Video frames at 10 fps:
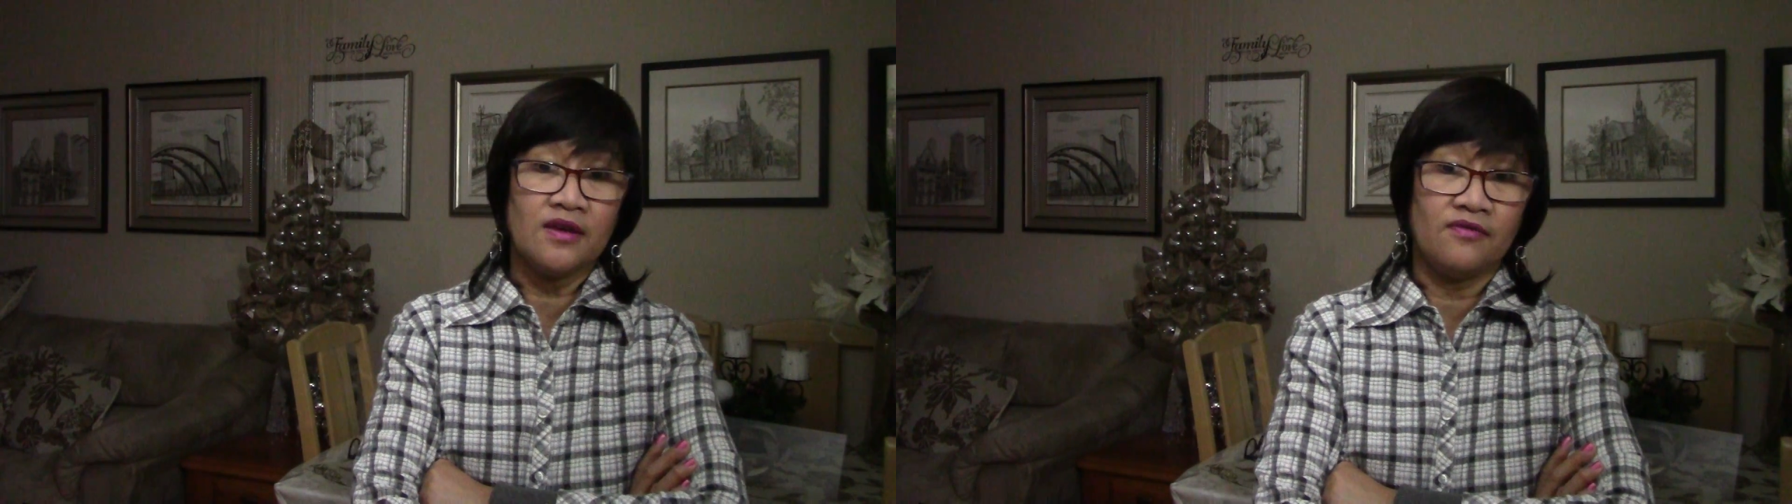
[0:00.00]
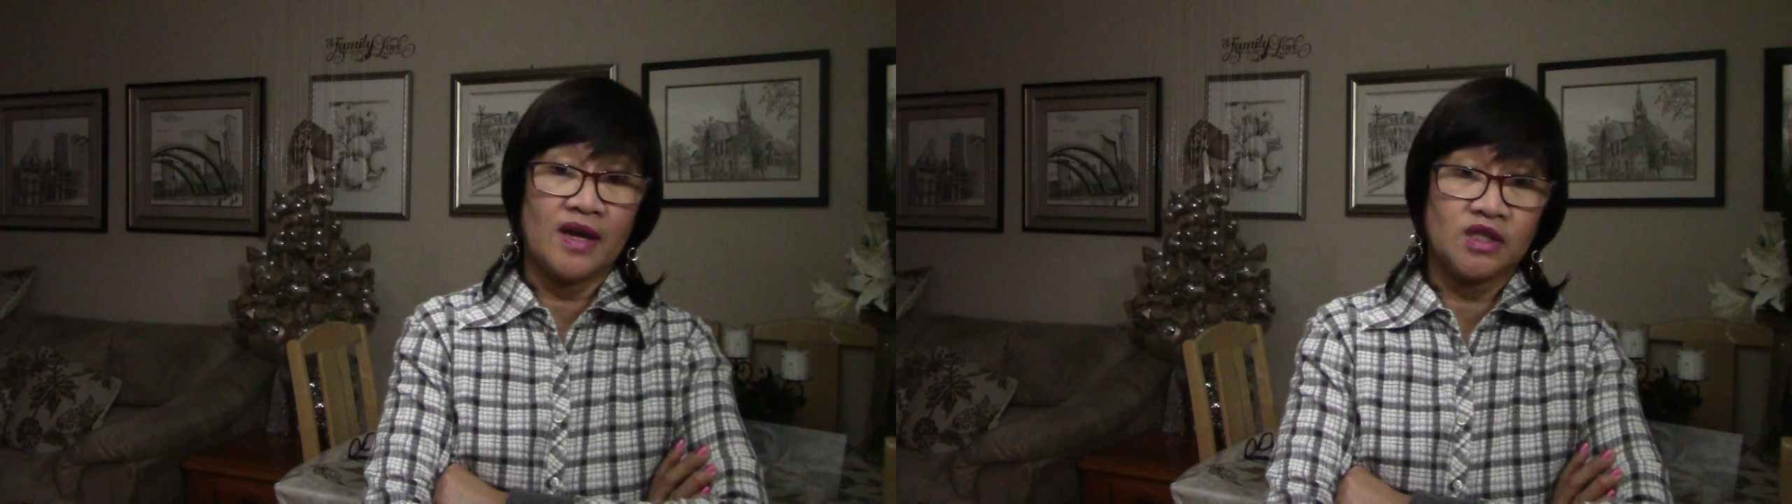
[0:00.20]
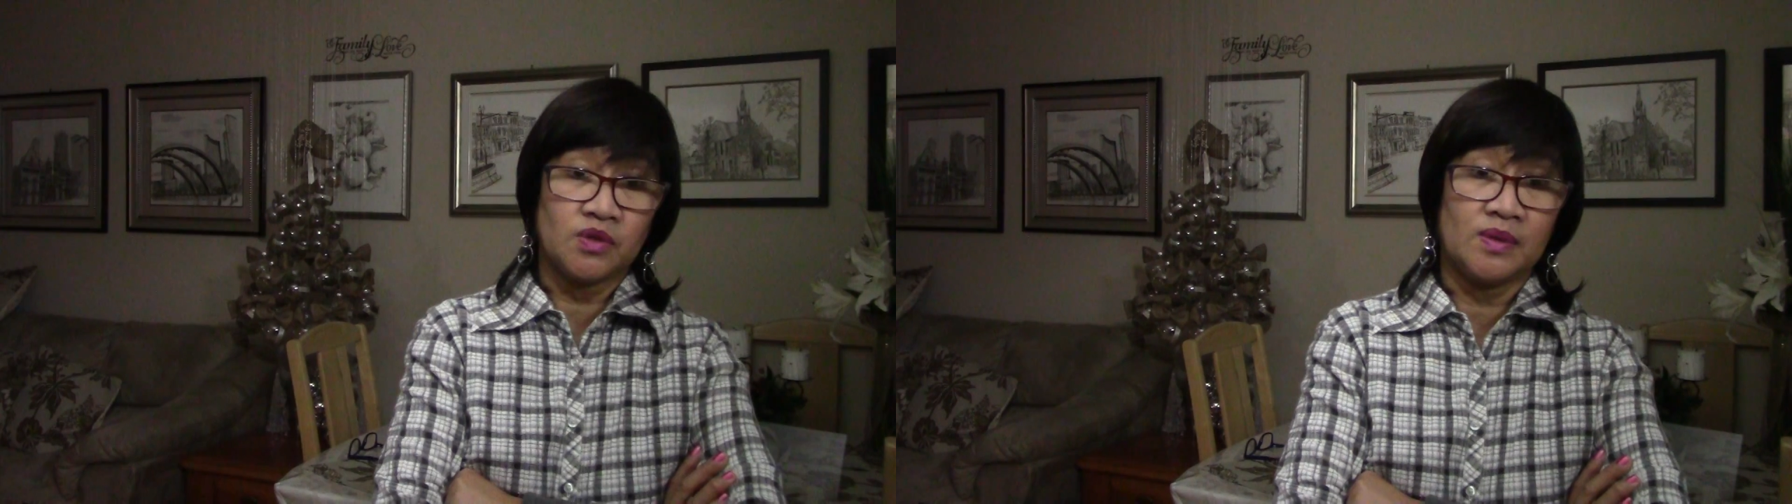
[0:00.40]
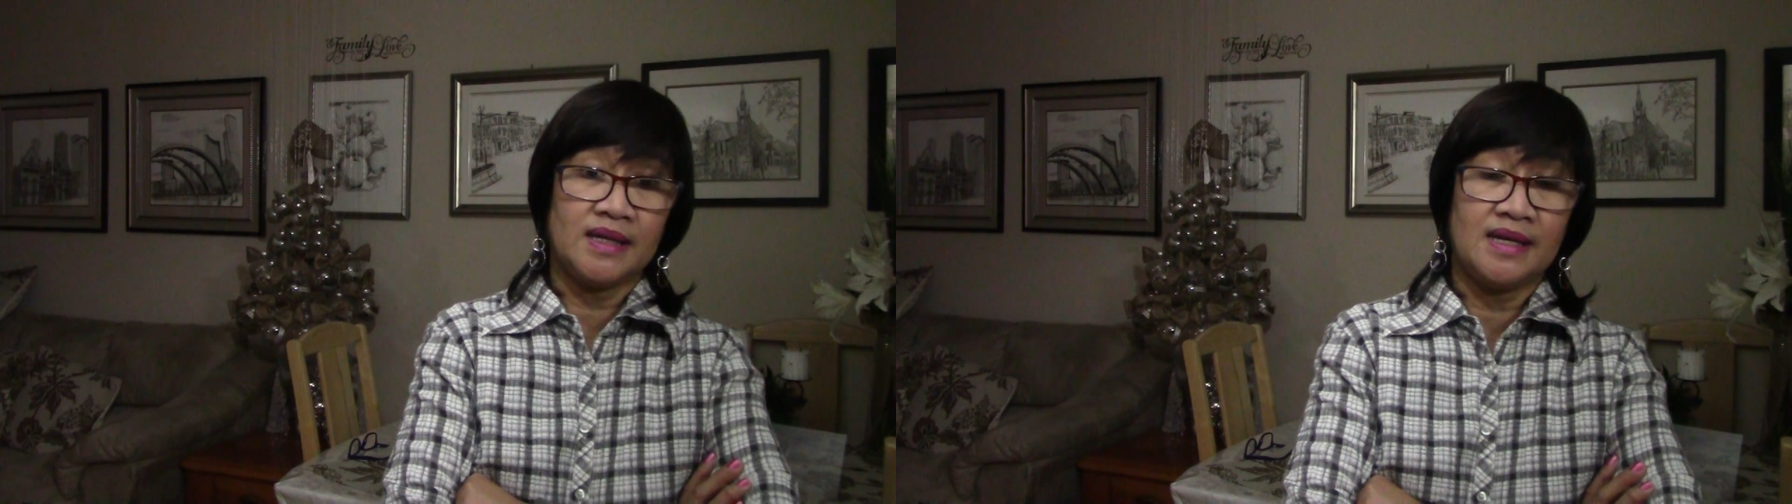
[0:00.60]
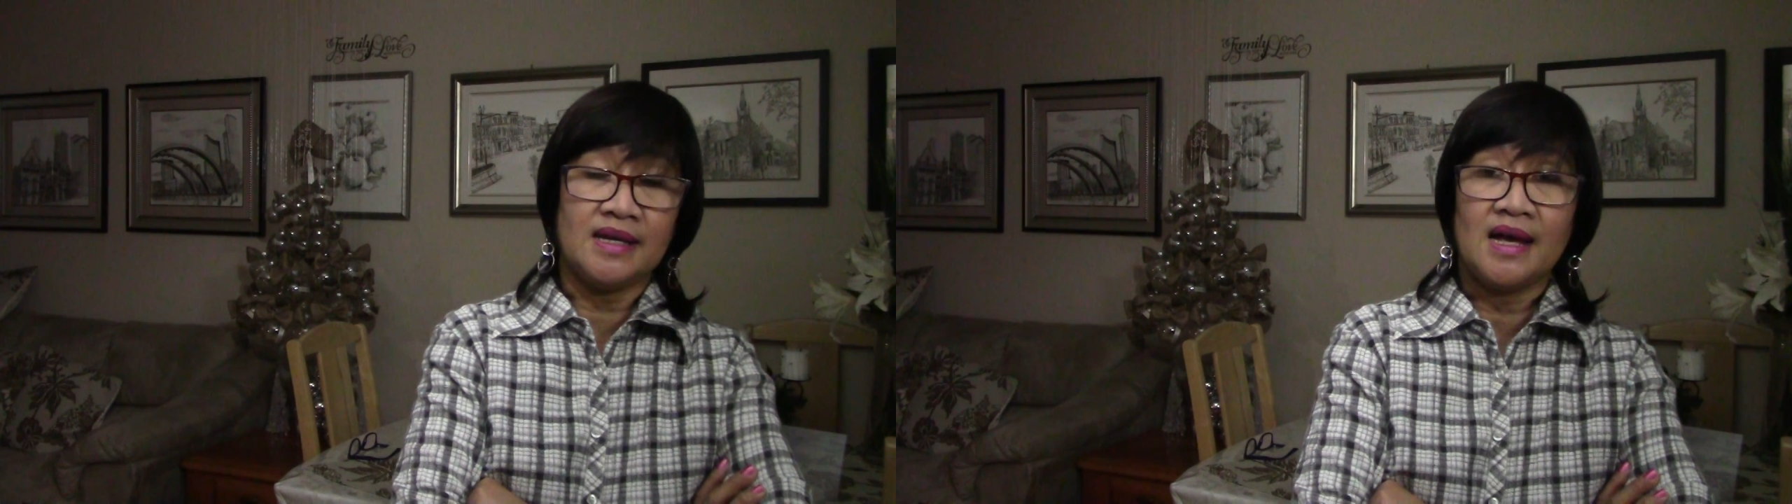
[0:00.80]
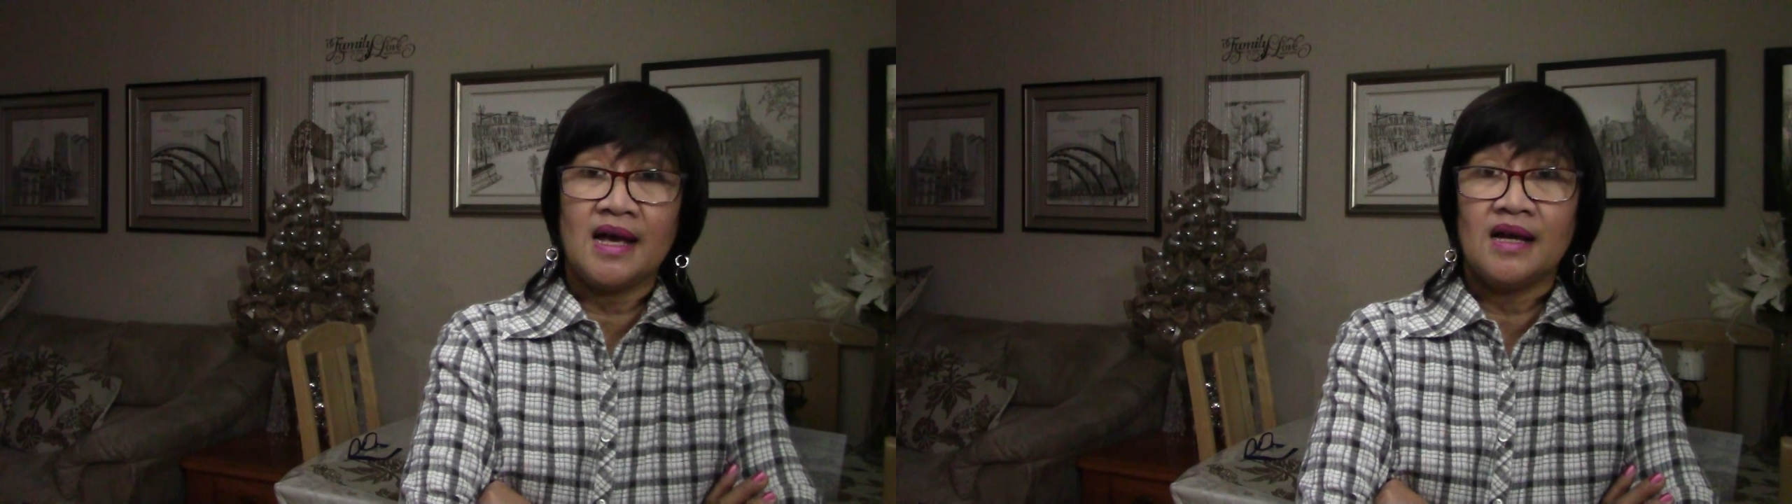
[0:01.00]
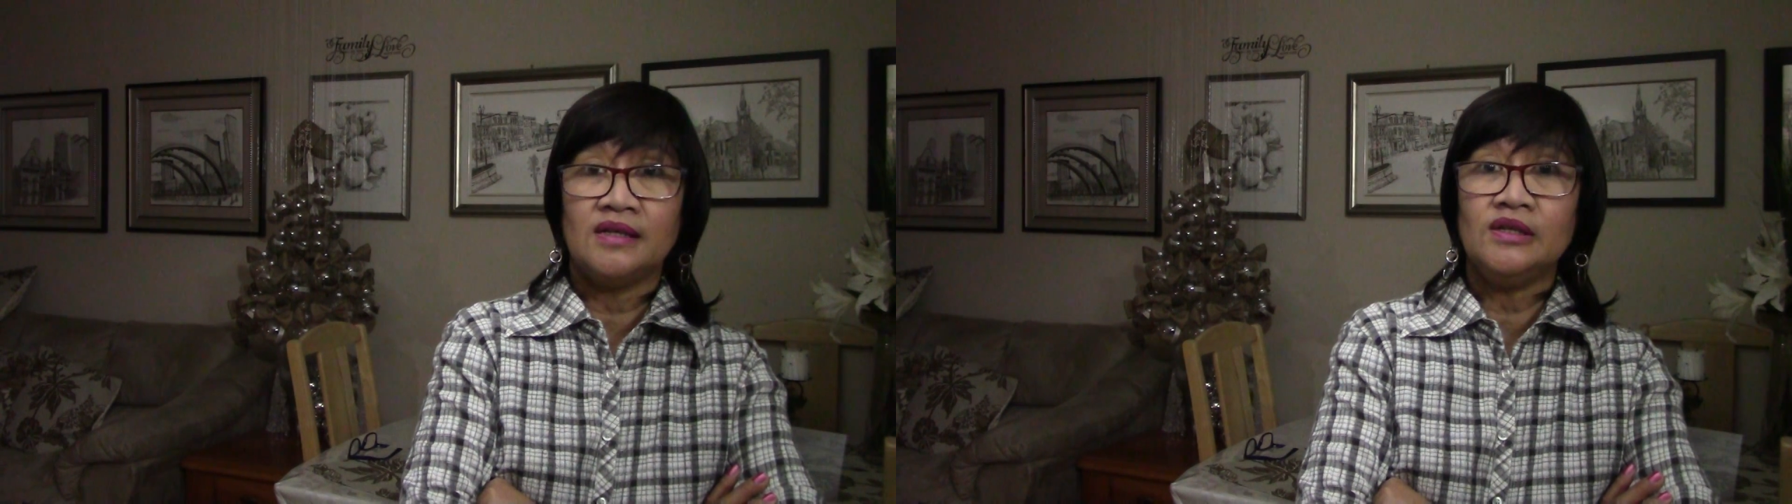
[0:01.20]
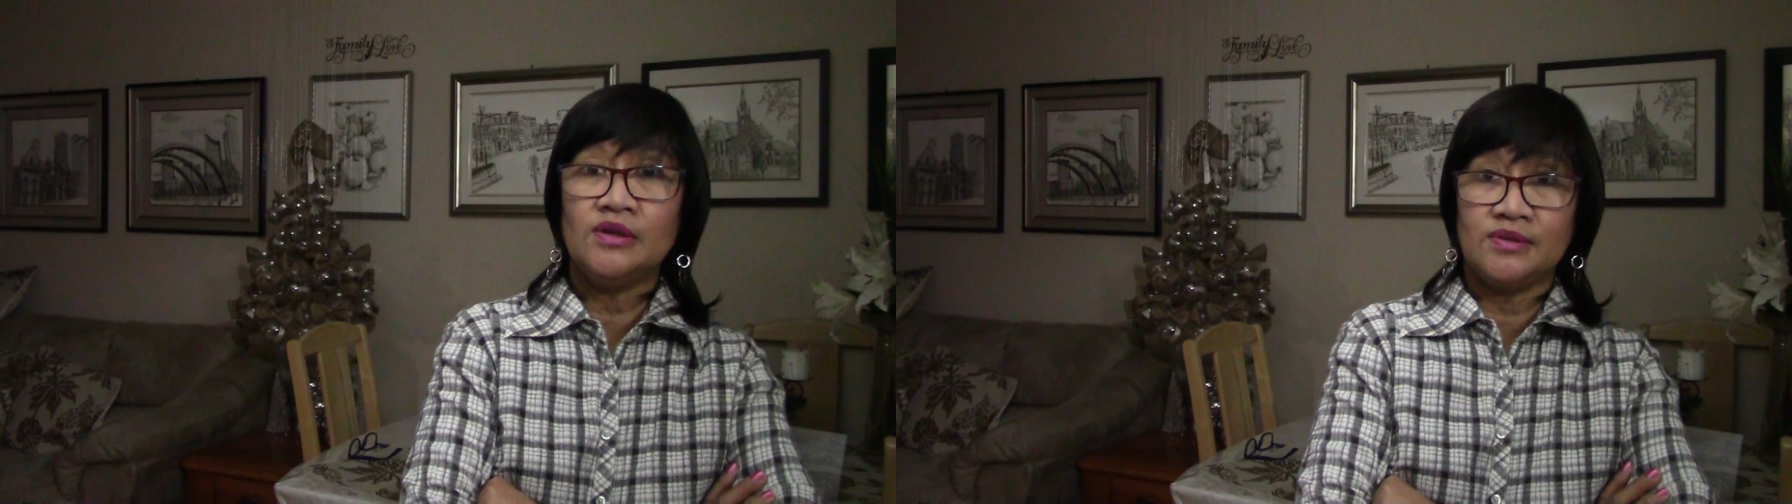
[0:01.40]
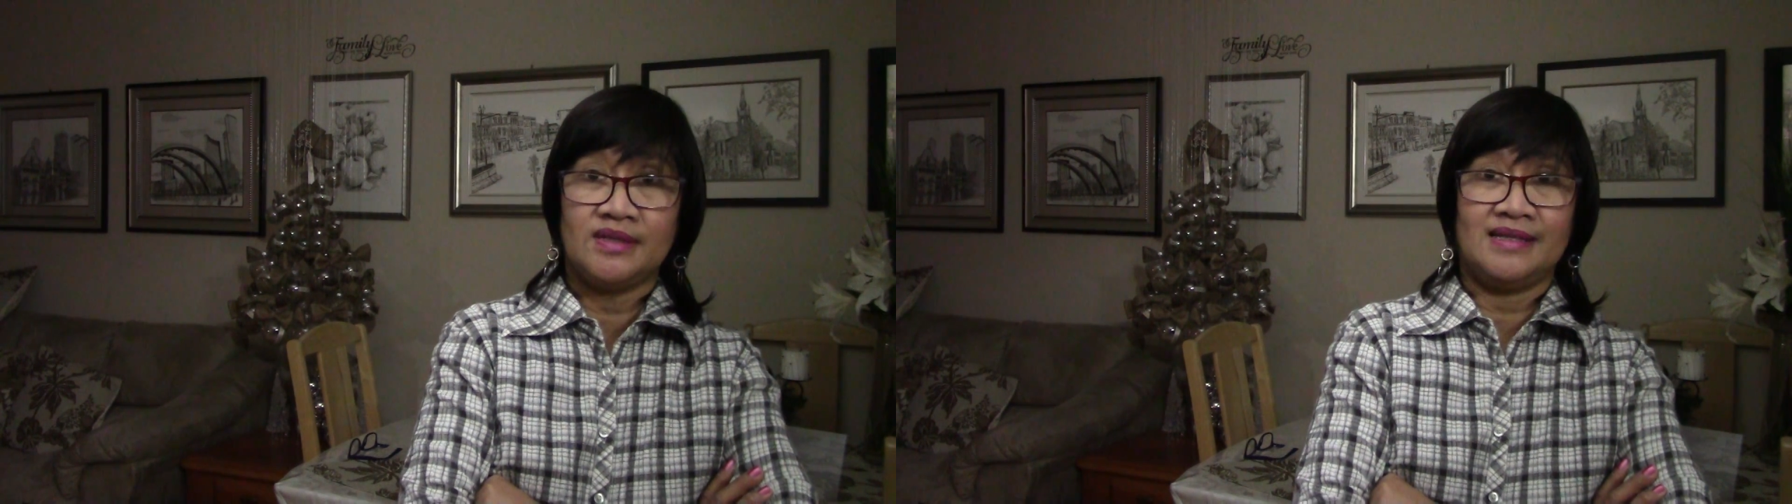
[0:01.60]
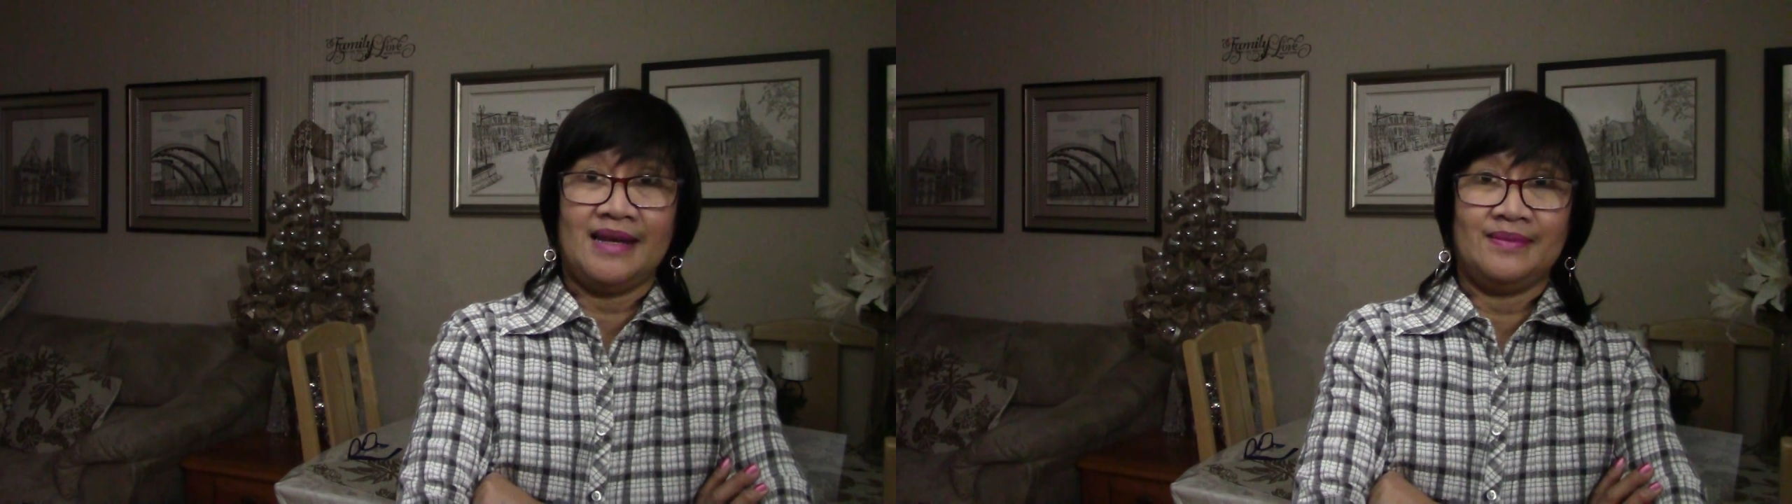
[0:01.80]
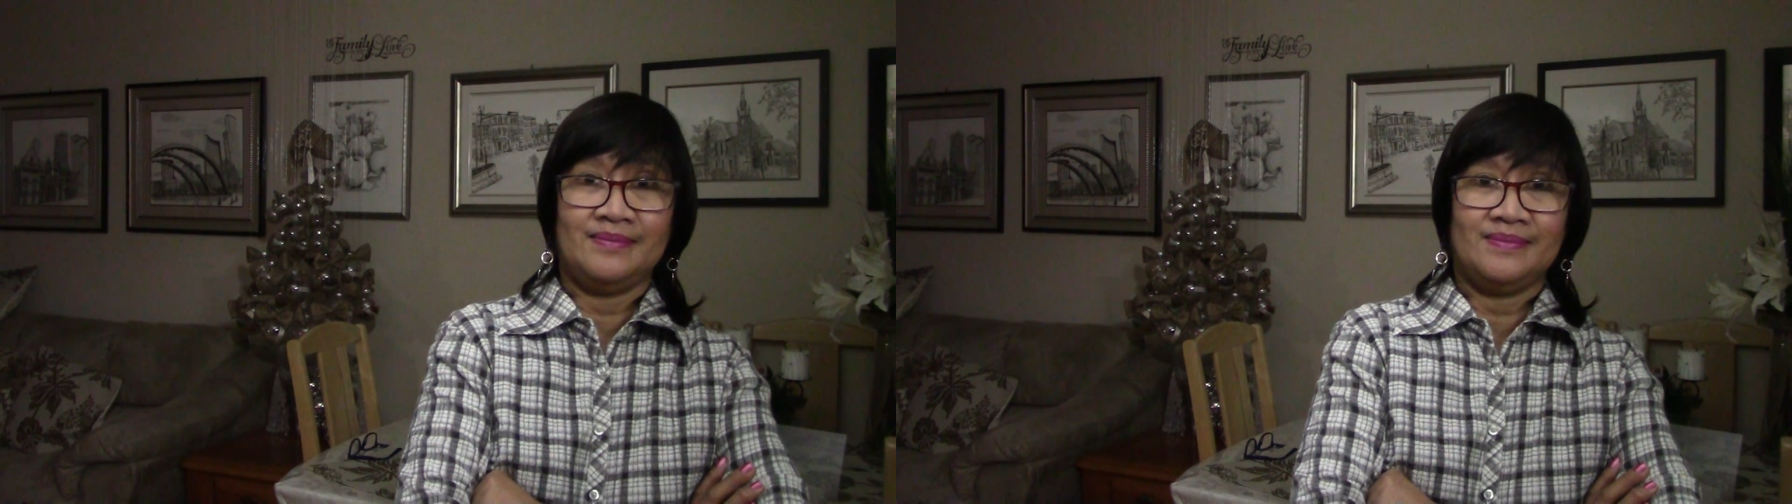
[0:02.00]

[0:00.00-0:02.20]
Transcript: eventually lose them.